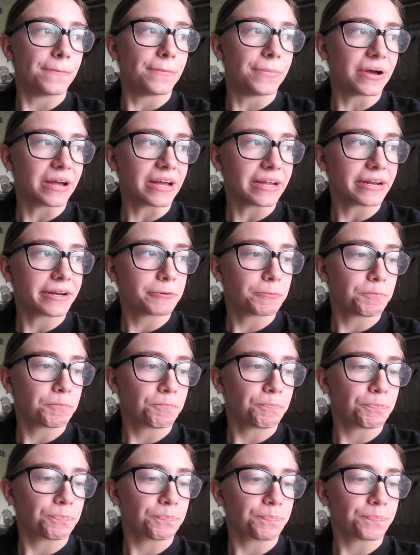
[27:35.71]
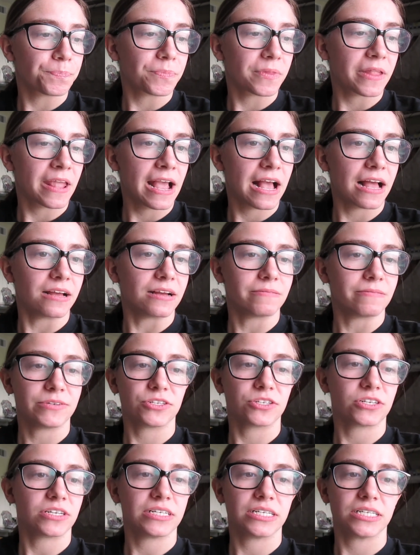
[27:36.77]
But yeah, I'm
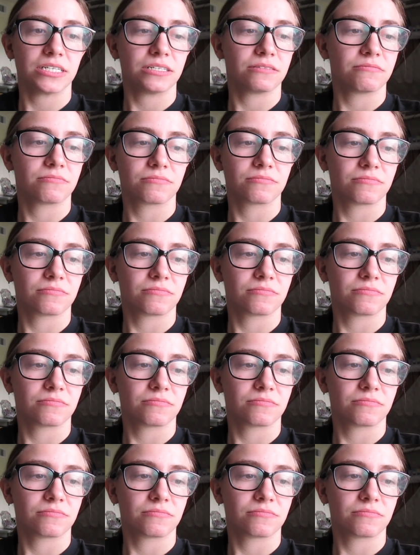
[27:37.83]
just gonna